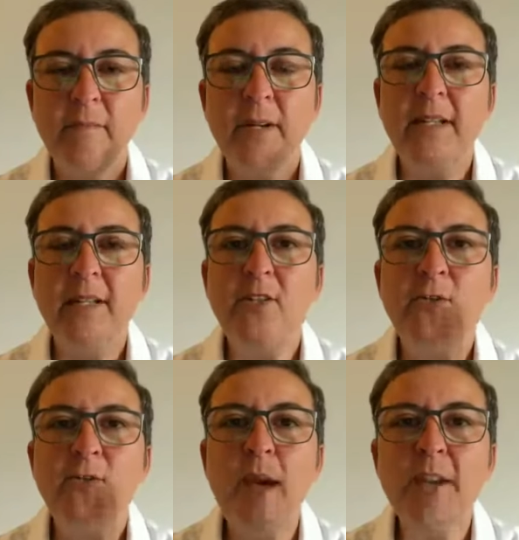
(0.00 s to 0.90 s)
but
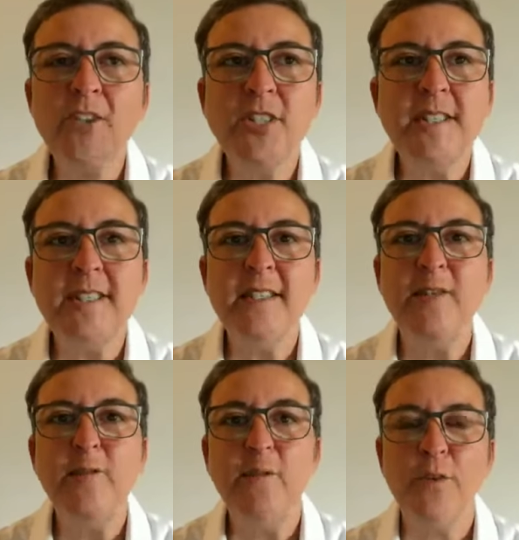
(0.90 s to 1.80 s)
to actually see
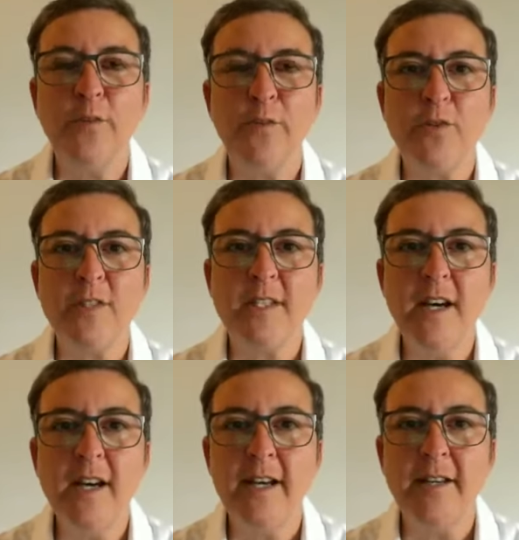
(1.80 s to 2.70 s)
it for the first
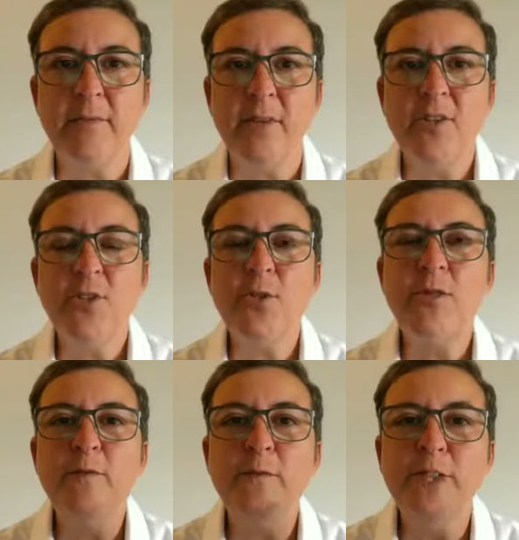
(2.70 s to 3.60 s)
time to
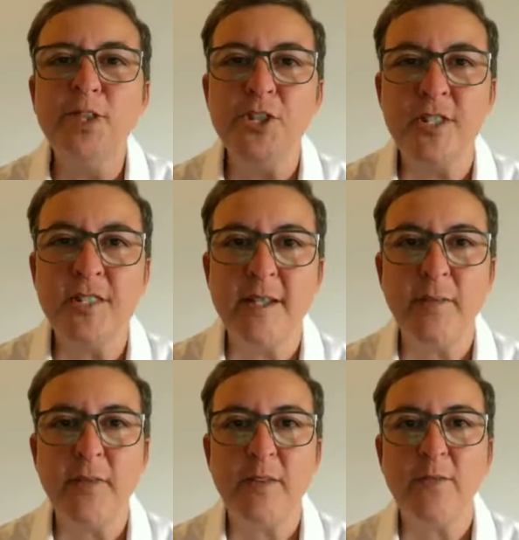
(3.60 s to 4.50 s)
envision
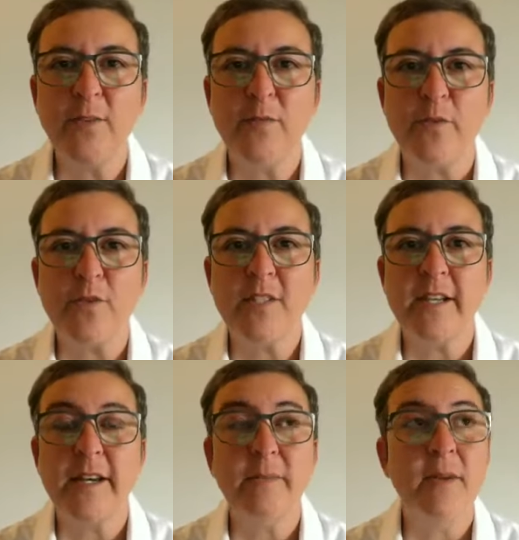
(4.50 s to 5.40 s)
something for the first
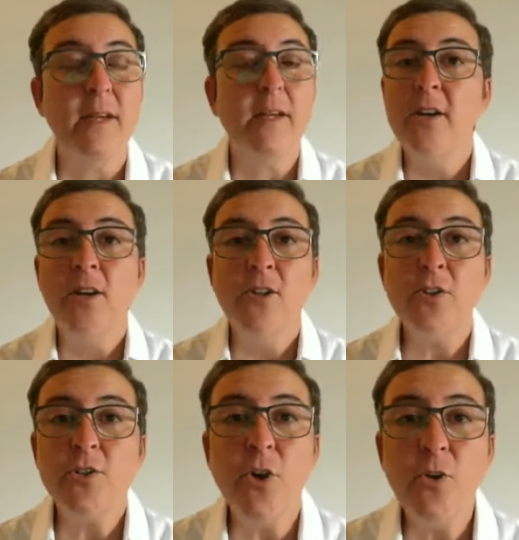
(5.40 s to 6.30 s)
time
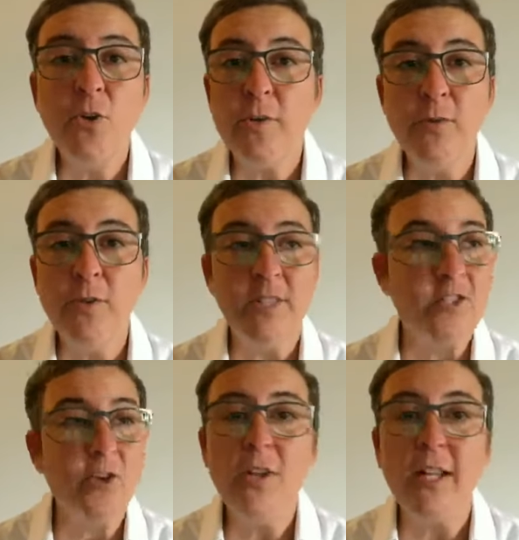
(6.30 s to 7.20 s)
this whole community,
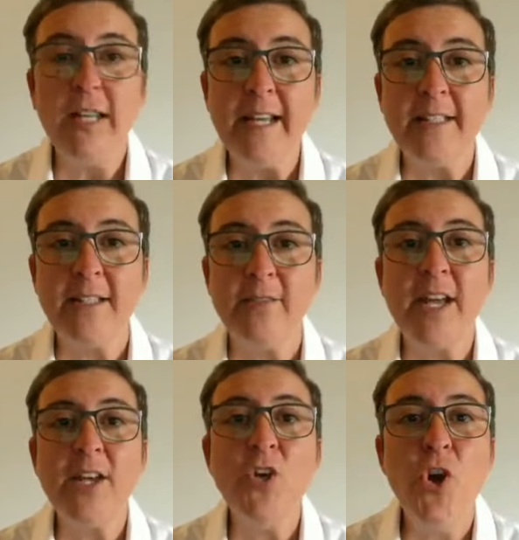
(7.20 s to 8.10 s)
this whole collective
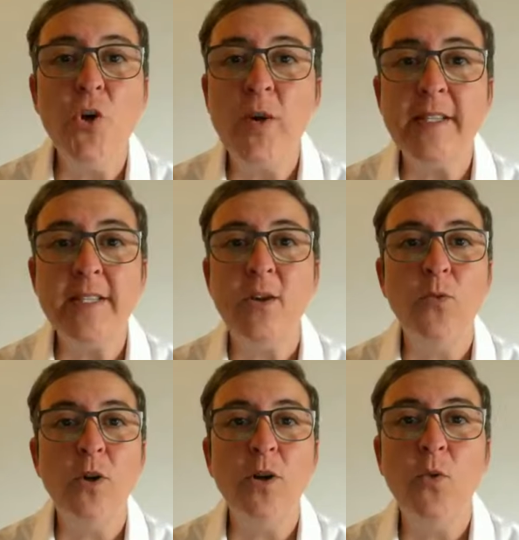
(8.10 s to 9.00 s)
had no idea
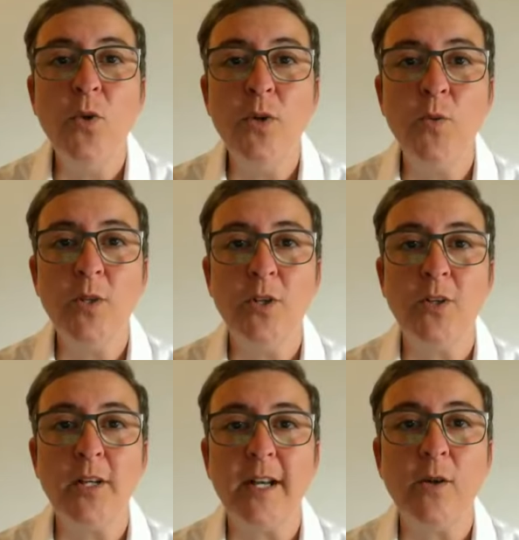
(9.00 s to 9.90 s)
what a world would
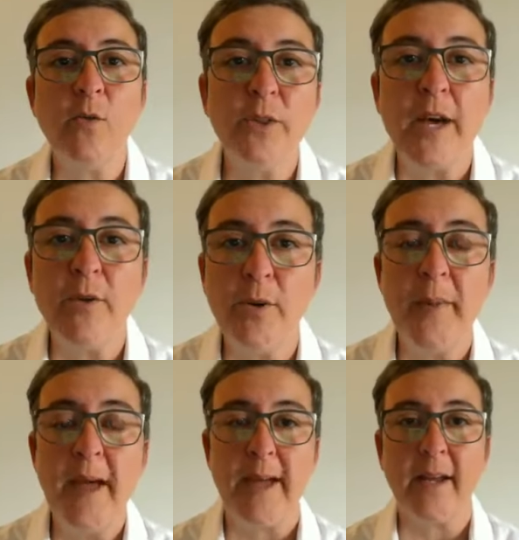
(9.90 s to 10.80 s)
look like without a
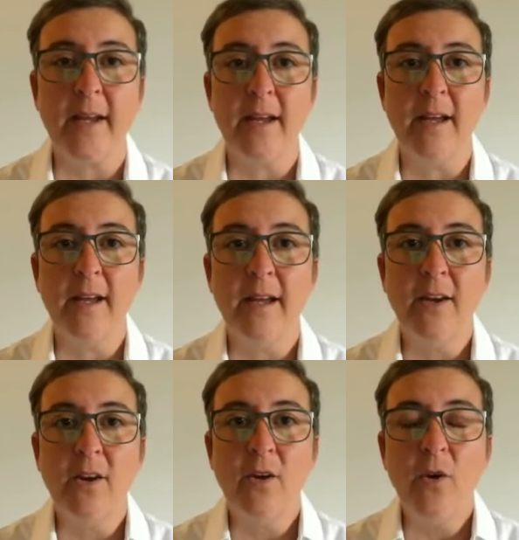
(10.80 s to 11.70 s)
bank
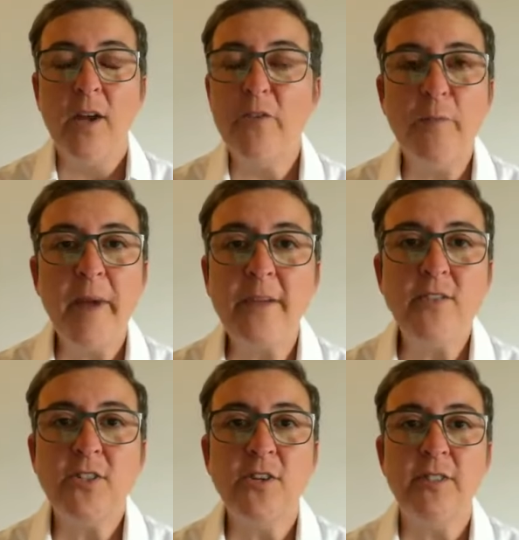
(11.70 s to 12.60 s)
if
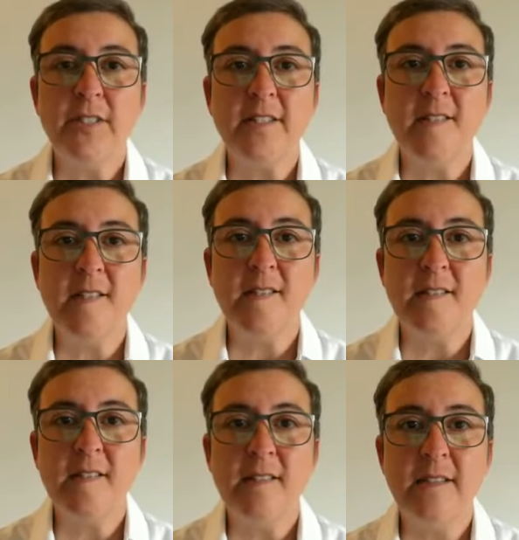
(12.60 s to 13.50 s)
banks don't
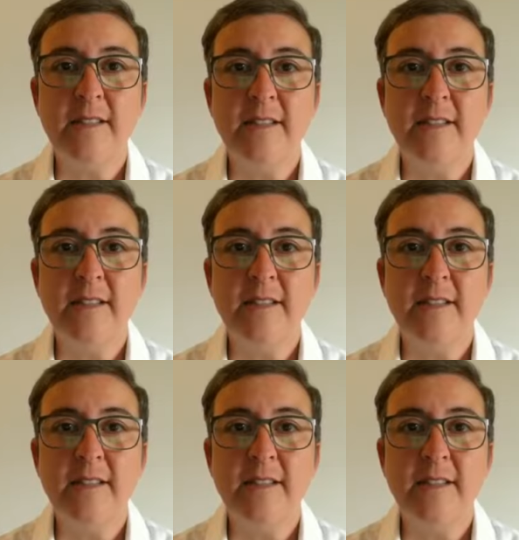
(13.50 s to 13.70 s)
exist,